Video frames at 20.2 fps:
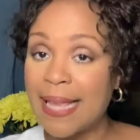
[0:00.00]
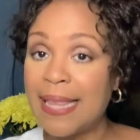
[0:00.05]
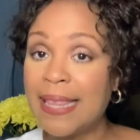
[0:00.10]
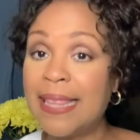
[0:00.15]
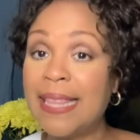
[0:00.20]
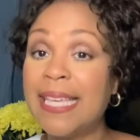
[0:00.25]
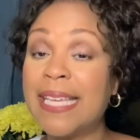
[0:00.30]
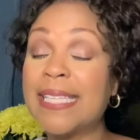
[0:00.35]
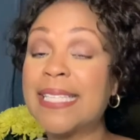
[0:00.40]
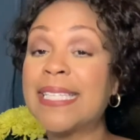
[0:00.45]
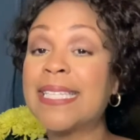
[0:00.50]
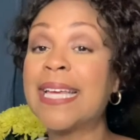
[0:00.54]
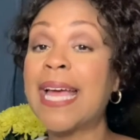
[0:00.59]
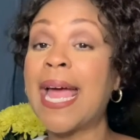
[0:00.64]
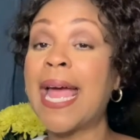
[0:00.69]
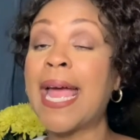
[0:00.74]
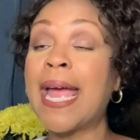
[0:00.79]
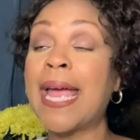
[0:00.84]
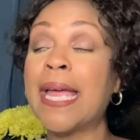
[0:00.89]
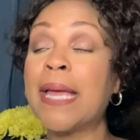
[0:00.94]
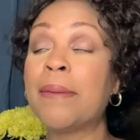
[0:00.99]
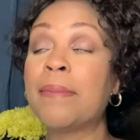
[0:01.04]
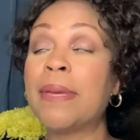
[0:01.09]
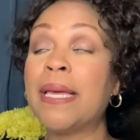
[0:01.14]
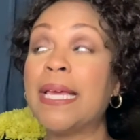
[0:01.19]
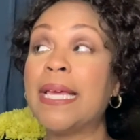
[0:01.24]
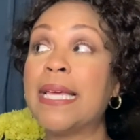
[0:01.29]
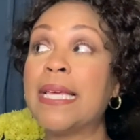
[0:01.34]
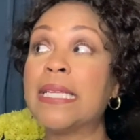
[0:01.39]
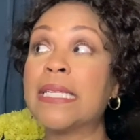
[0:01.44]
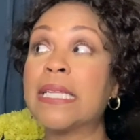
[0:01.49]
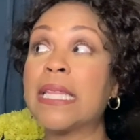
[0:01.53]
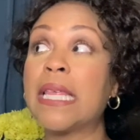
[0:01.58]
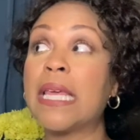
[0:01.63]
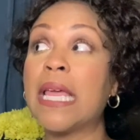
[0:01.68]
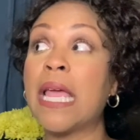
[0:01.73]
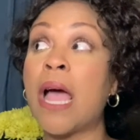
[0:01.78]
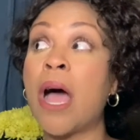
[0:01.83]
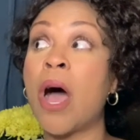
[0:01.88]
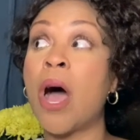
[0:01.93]
This game is
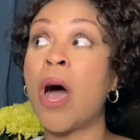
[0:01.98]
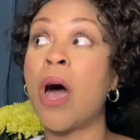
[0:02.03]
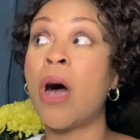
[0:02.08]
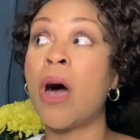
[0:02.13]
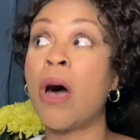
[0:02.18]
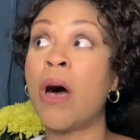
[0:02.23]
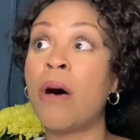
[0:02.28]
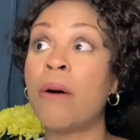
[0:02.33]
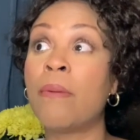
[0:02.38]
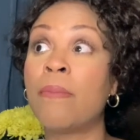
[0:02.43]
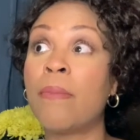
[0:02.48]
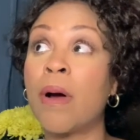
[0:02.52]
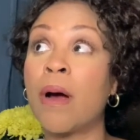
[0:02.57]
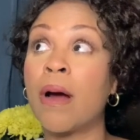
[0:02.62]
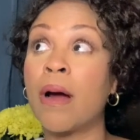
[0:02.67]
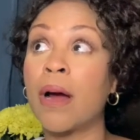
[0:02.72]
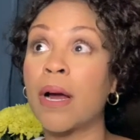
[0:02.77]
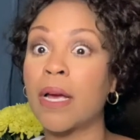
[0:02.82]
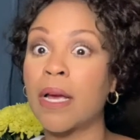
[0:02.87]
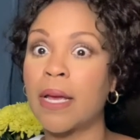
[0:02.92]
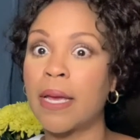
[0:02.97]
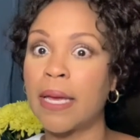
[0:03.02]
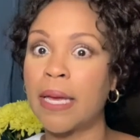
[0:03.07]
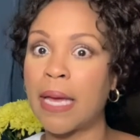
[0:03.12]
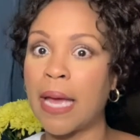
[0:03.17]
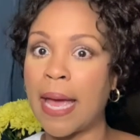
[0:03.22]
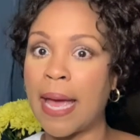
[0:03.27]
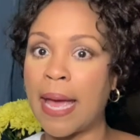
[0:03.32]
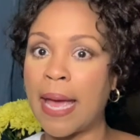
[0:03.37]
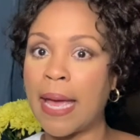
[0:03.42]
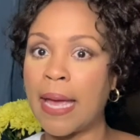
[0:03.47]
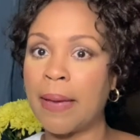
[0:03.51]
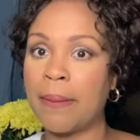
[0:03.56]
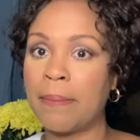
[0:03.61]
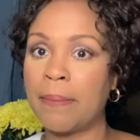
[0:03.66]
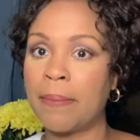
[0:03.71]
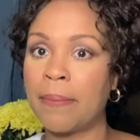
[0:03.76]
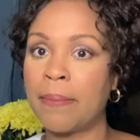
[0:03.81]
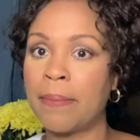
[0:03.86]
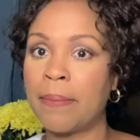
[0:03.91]
the hallmark
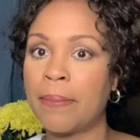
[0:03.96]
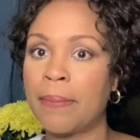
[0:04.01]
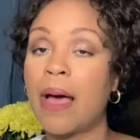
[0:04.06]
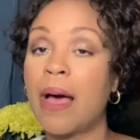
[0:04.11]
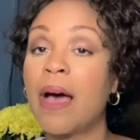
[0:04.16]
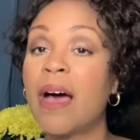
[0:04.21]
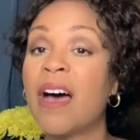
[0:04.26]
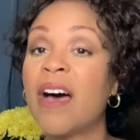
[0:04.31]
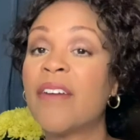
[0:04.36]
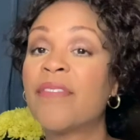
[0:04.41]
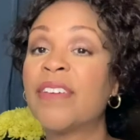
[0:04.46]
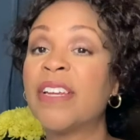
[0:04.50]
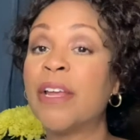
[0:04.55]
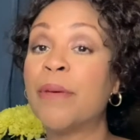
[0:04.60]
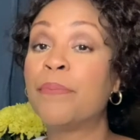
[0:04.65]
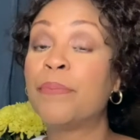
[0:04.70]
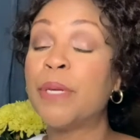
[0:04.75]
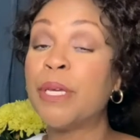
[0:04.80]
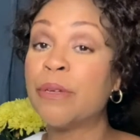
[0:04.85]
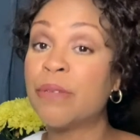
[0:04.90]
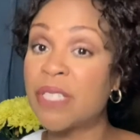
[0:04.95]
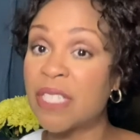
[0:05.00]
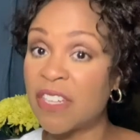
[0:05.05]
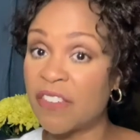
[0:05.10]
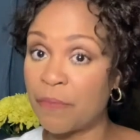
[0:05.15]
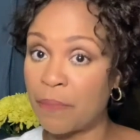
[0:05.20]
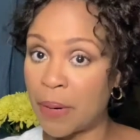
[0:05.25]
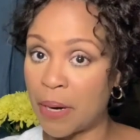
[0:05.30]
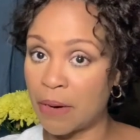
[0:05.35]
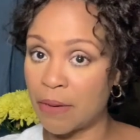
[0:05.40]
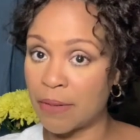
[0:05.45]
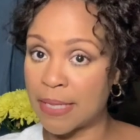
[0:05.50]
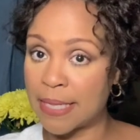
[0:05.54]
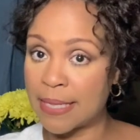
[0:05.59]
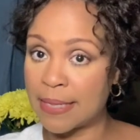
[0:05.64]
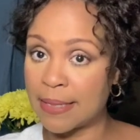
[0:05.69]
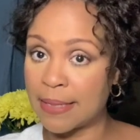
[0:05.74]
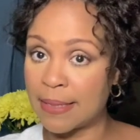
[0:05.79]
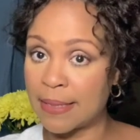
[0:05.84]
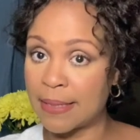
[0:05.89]
game of an abusive
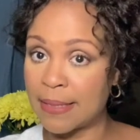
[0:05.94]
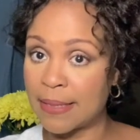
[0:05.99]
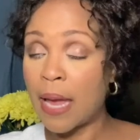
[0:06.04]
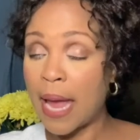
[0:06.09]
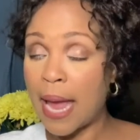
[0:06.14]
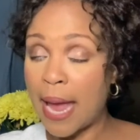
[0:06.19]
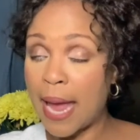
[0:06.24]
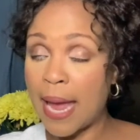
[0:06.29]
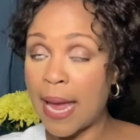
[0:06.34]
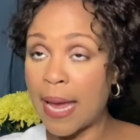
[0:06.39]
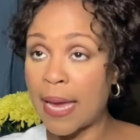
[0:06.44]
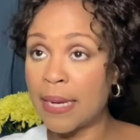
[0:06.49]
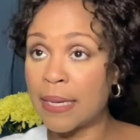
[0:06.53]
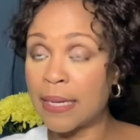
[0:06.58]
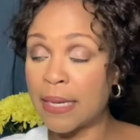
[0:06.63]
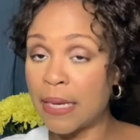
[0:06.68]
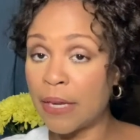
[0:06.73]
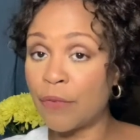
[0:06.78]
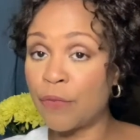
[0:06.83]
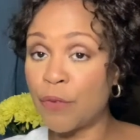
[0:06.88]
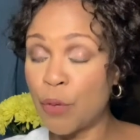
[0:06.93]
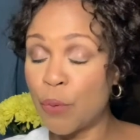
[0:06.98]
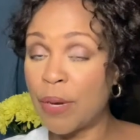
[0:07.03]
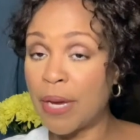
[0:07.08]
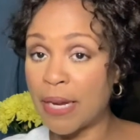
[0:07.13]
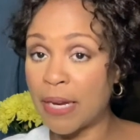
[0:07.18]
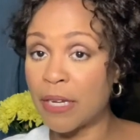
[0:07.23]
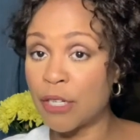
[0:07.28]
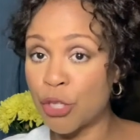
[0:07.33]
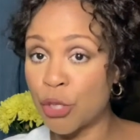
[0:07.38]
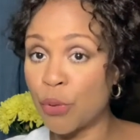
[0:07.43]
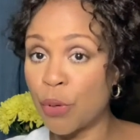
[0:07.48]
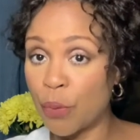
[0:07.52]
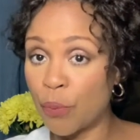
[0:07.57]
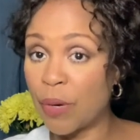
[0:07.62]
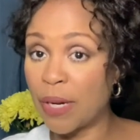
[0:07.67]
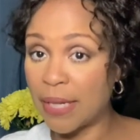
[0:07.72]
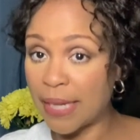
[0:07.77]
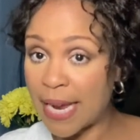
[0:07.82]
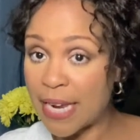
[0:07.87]
person, and if you get into a
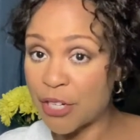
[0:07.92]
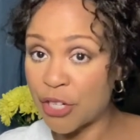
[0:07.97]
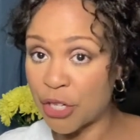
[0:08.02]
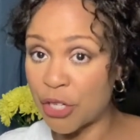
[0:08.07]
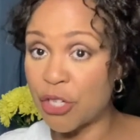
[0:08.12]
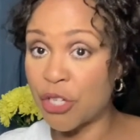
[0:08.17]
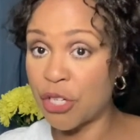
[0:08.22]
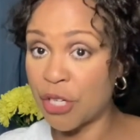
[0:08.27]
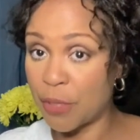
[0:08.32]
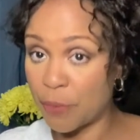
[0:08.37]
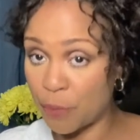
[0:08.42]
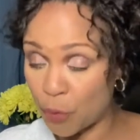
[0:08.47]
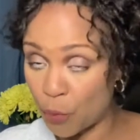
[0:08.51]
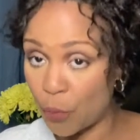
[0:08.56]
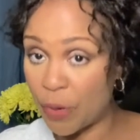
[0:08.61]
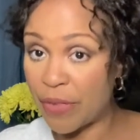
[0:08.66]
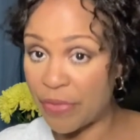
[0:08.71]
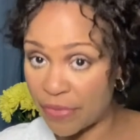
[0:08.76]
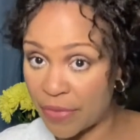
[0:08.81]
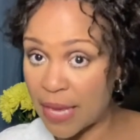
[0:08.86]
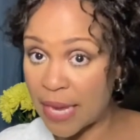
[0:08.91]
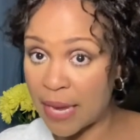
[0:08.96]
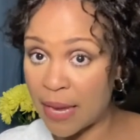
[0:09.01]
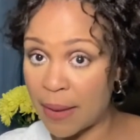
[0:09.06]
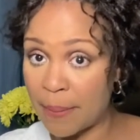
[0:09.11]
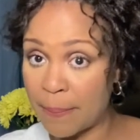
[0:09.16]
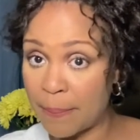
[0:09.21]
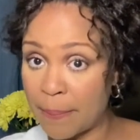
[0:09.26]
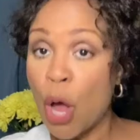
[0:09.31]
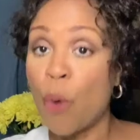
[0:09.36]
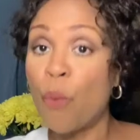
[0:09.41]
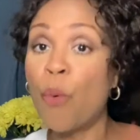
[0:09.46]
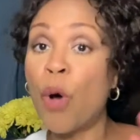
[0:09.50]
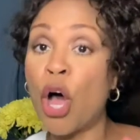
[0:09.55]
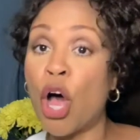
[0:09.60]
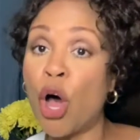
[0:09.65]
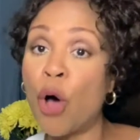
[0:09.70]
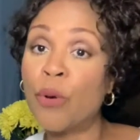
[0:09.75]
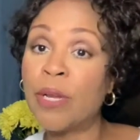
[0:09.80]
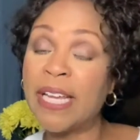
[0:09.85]
relationship with them,
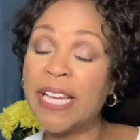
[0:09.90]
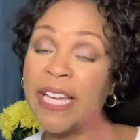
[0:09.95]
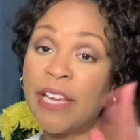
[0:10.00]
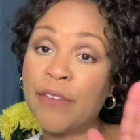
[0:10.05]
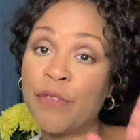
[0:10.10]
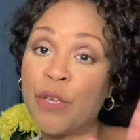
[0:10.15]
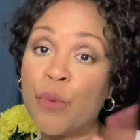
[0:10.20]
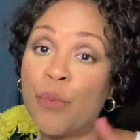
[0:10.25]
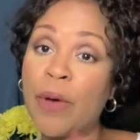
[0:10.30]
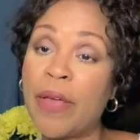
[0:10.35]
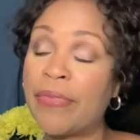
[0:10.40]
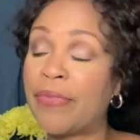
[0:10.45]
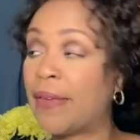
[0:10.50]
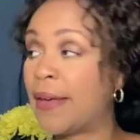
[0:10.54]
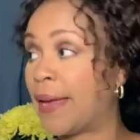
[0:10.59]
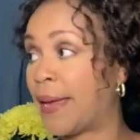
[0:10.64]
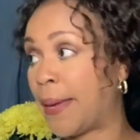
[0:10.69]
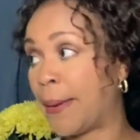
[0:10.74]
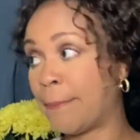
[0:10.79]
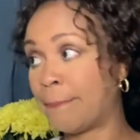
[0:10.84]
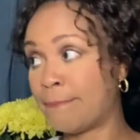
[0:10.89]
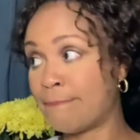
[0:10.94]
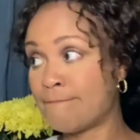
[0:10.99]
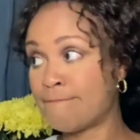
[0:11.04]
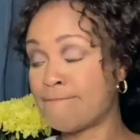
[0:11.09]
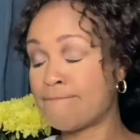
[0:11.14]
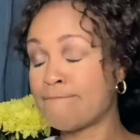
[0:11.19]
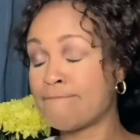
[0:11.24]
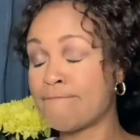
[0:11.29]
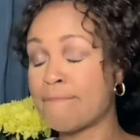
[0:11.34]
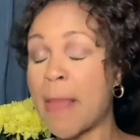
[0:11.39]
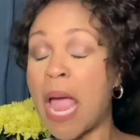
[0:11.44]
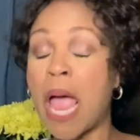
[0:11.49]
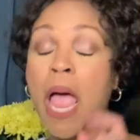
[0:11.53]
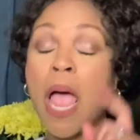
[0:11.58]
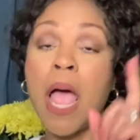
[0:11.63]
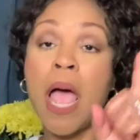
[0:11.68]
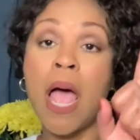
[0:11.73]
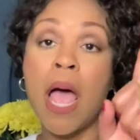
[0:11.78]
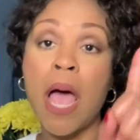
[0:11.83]
will only give you one thing,
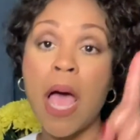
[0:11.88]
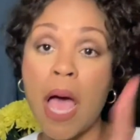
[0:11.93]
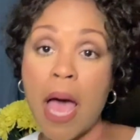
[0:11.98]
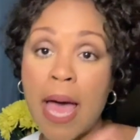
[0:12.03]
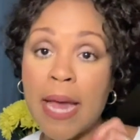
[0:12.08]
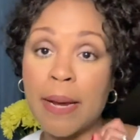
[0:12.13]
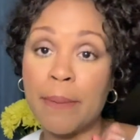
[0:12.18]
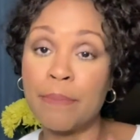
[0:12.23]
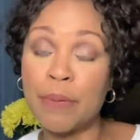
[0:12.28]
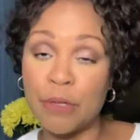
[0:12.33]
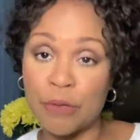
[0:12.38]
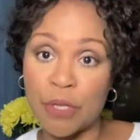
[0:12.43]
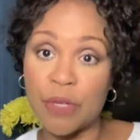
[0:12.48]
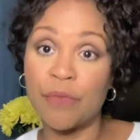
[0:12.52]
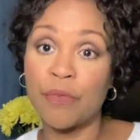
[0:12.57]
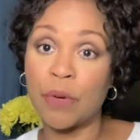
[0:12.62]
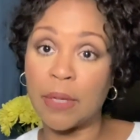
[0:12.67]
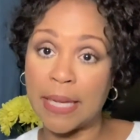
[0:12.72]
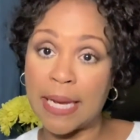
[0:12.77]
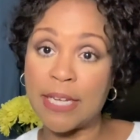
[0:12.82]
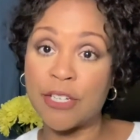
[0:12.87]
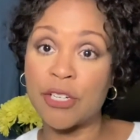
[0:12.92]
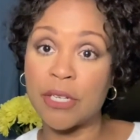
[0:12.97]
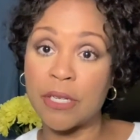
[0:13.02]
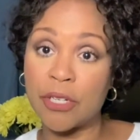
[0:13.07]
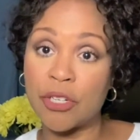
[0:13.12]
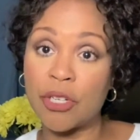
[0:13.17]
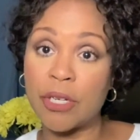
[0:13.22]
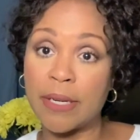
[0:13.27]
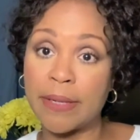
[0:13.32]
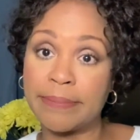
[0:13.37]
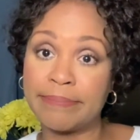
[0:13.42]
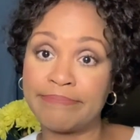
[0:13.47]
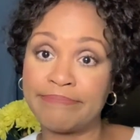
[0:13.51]
an abusive relationship.